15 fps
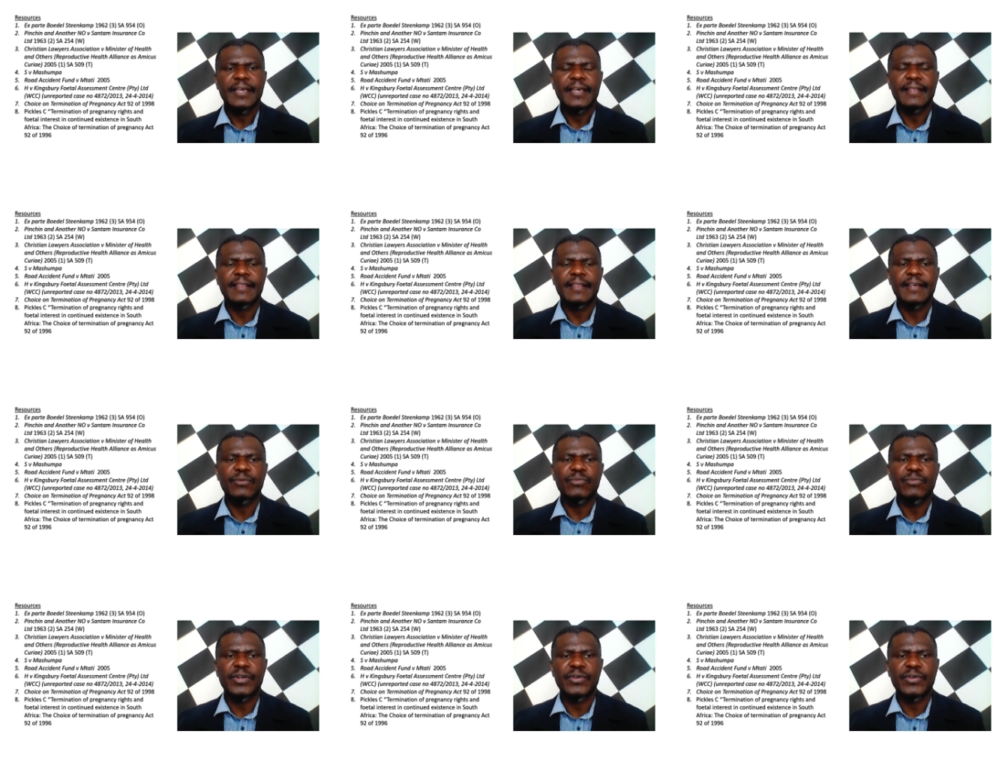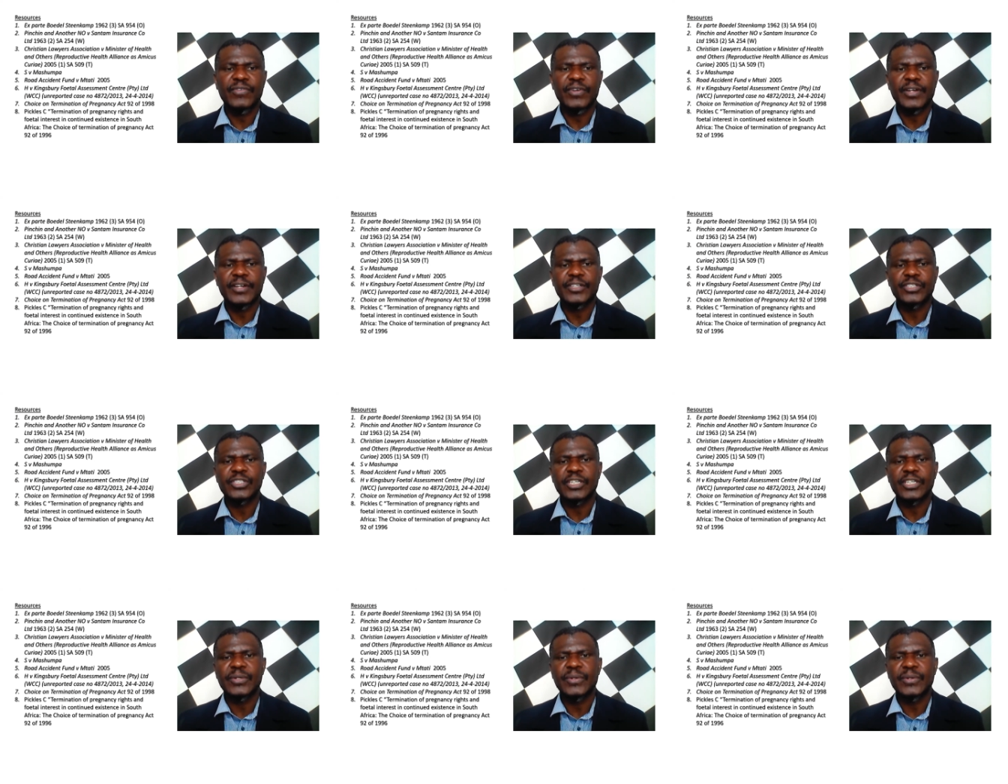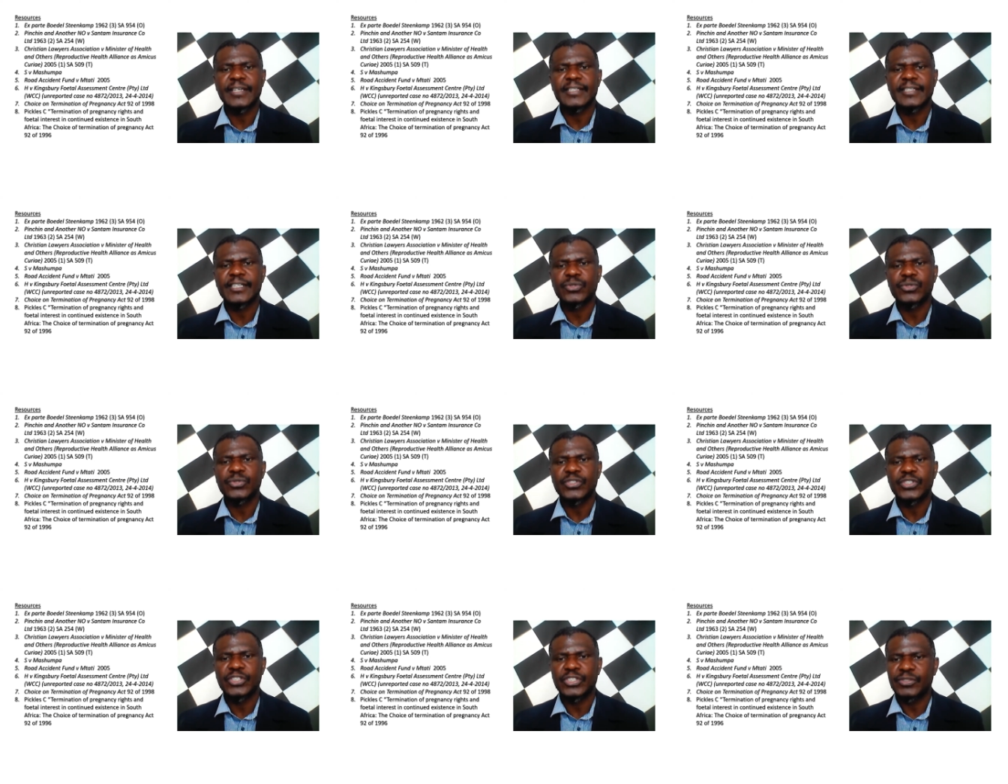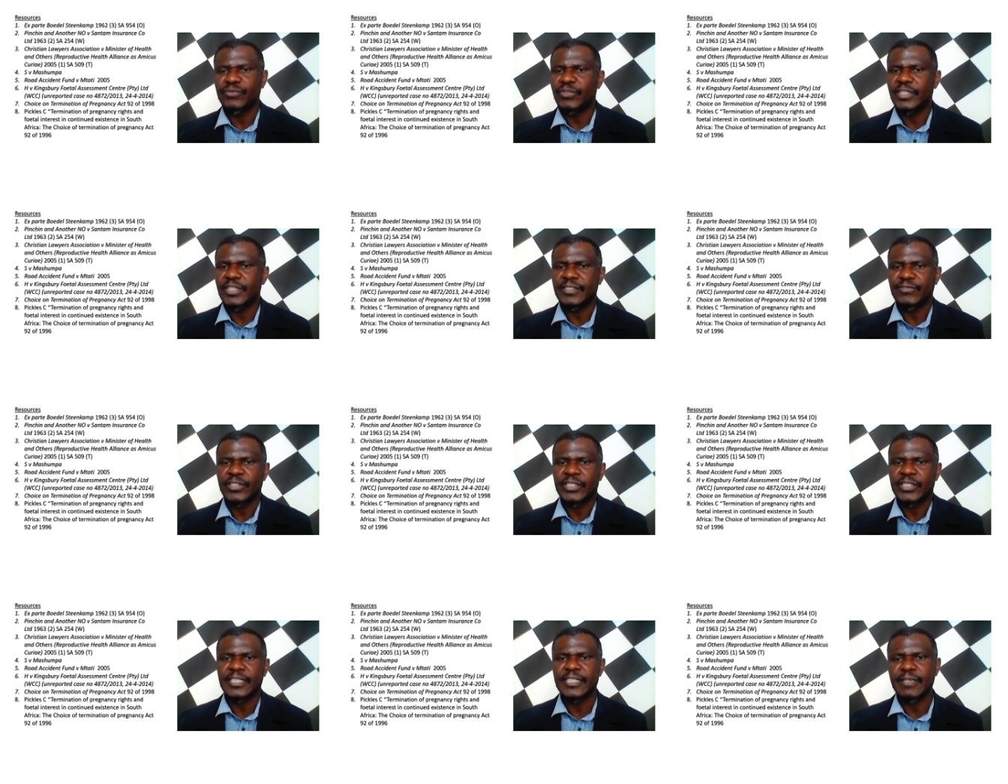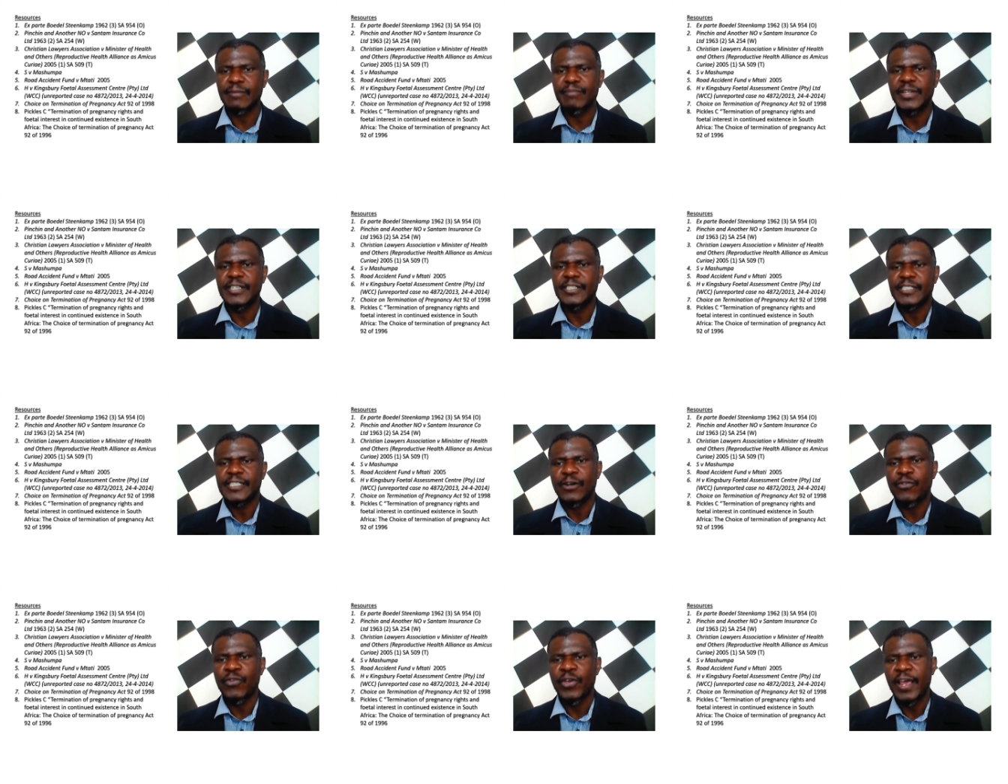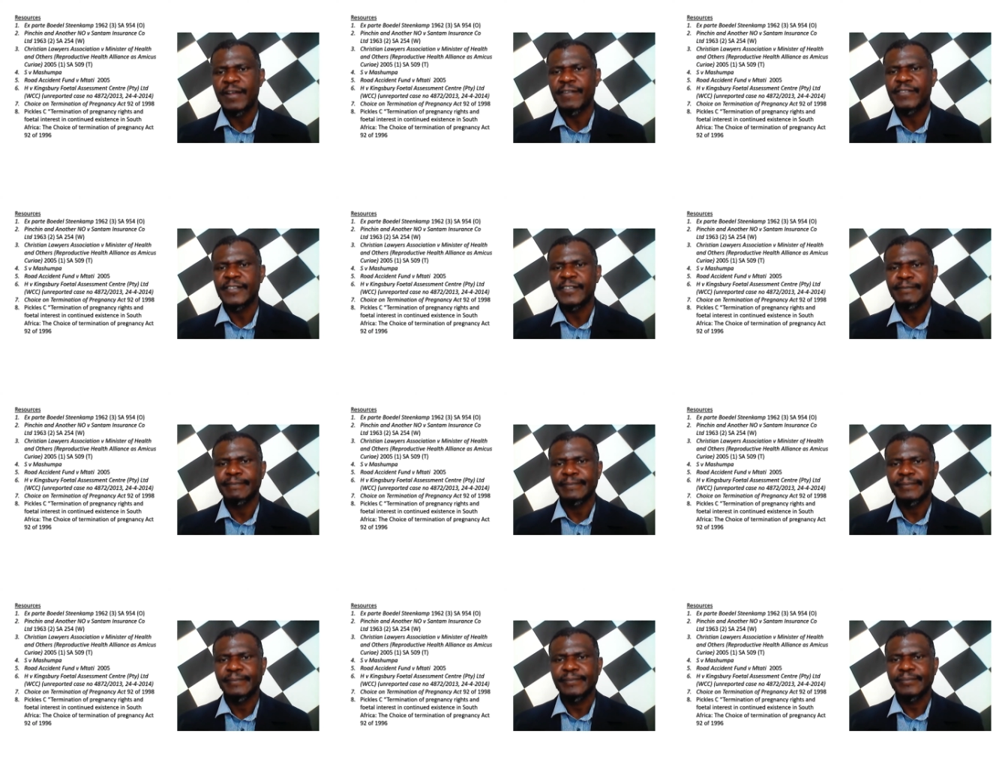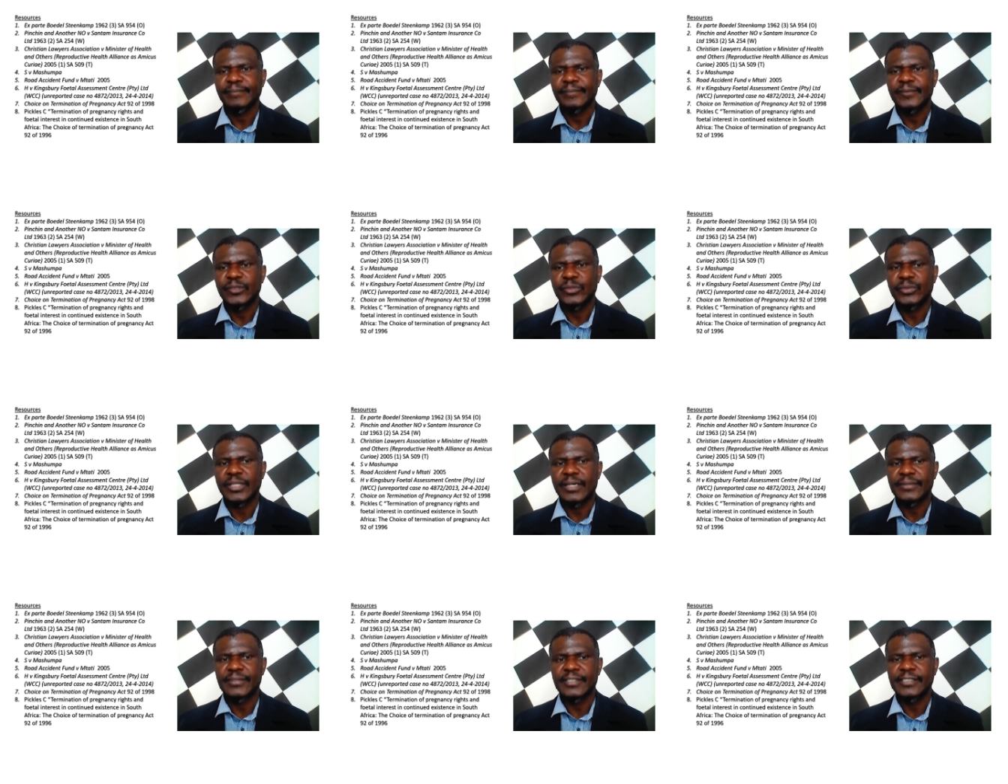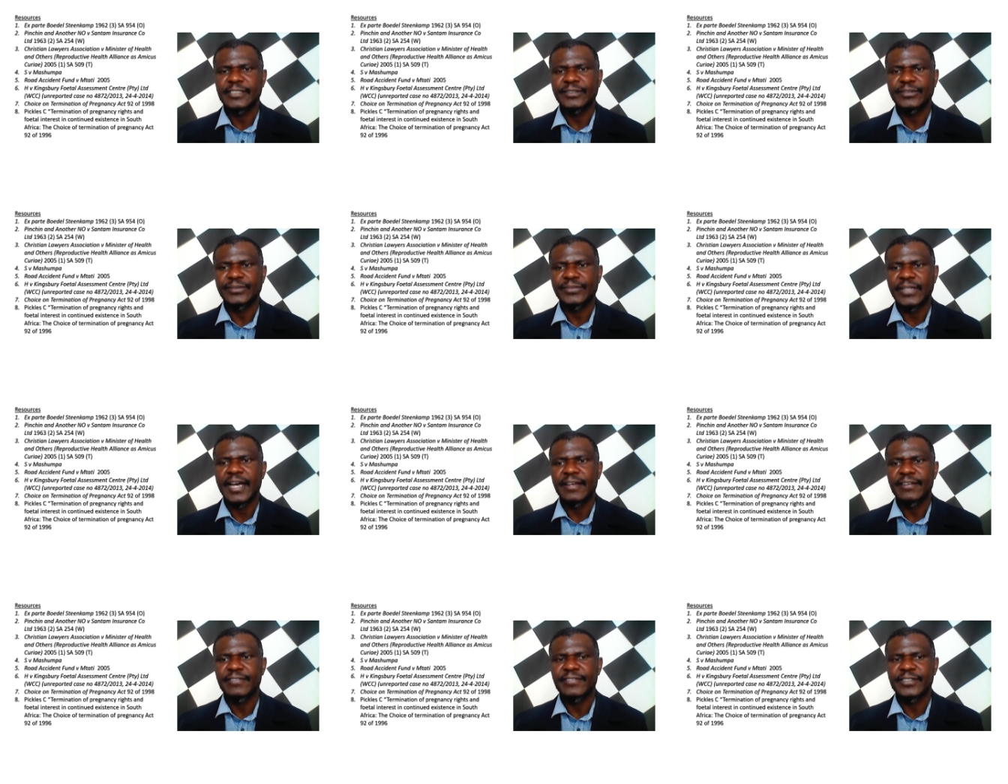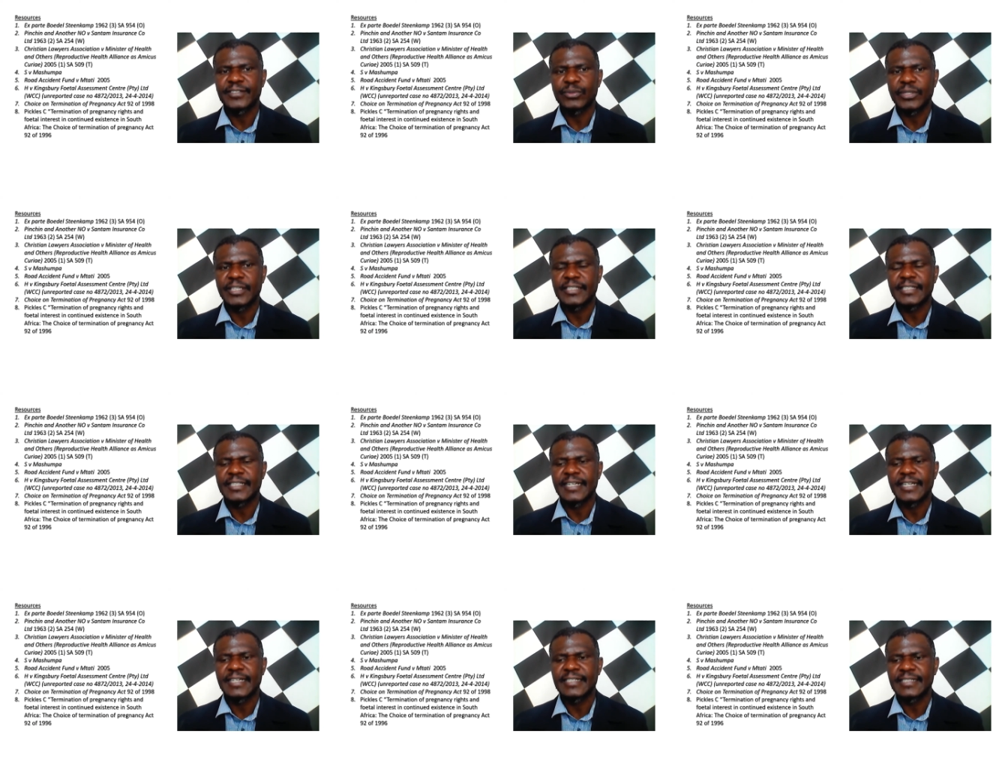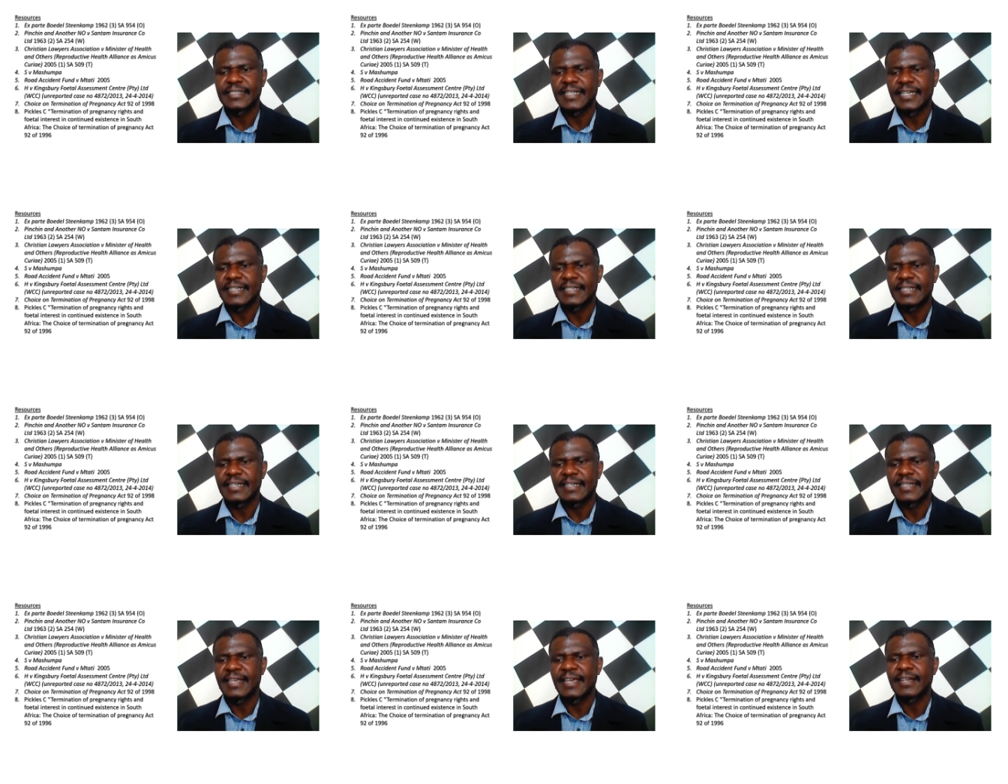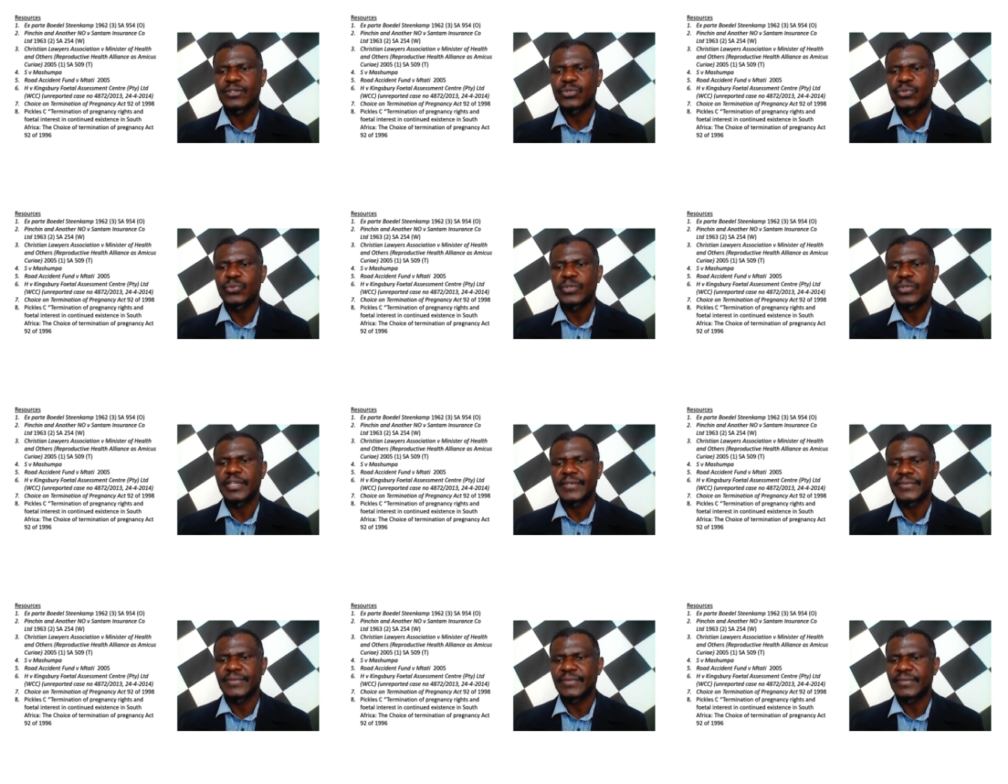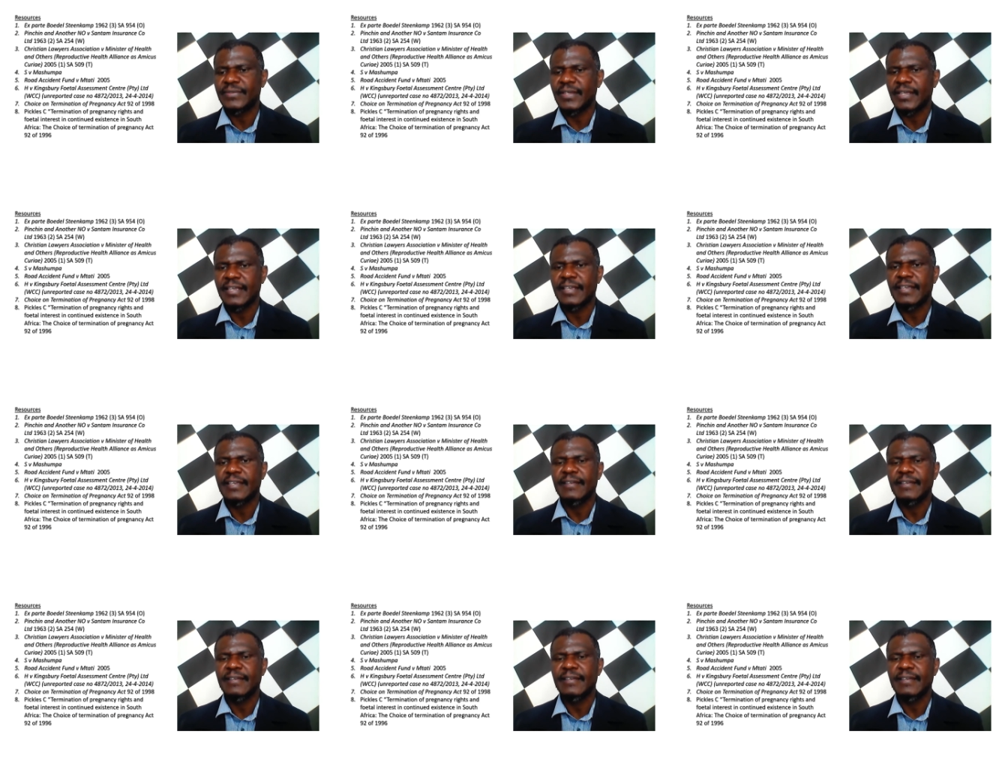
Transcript: And then we have the Christian Lawyers Association versus the Minister of Health, 2005, as well as the 1998. There are two cases here